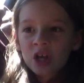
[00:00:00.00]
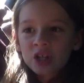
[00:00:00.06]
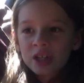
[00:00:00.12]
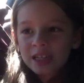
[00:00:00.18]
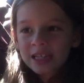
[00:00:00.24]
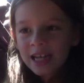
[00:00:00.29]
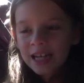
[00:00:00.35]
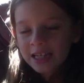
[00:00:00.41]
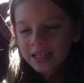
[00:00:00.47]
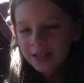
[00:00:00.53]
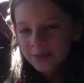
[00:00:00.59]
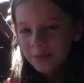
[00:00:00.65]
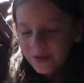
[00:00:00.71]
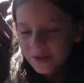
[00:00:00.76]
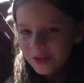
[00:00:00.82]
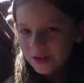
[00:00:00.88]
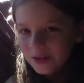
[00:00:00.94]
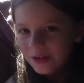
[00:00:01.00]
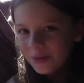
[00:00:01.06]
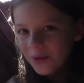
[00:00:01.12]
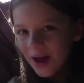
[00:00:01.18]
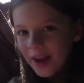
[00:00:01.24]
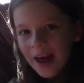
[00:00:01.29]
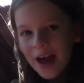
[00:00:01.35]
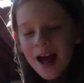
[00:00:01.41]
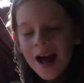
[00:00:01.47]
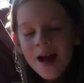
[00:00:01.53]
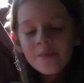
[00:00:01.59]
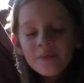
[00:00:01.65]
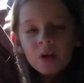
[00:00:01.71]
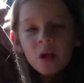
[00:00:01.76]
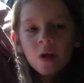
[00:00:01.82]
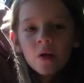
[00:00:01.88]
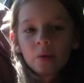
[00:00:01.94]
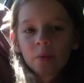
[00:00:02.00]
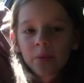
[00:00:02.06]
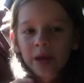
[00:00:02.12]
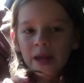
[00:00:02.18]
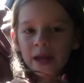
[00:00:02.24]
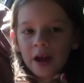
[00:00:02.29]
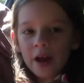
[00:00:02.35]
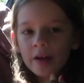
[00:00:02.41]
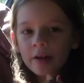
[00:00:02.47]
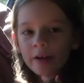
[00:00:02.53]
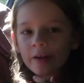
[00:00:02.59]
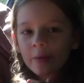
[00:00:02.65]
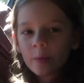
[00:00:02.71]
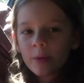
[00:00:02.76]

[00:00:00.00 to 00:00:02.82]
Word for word: To get to Botswana, we are